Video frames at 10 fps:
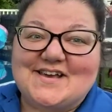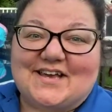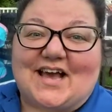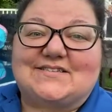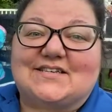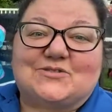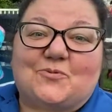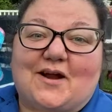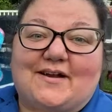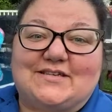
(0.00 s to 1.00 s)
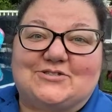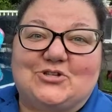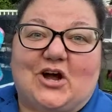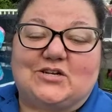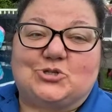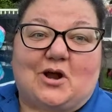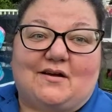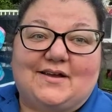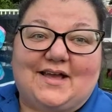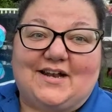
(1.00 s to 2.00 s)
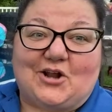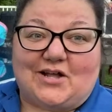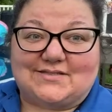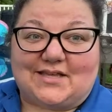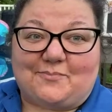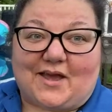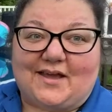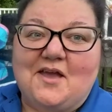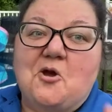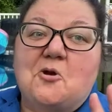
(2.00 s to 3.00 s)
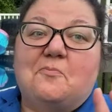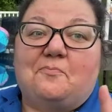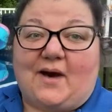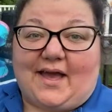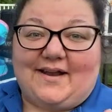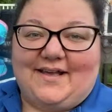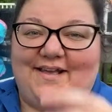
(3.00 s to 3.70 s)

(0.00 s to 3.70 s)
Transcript: guys, I swear he's not drunk and not sleeping, but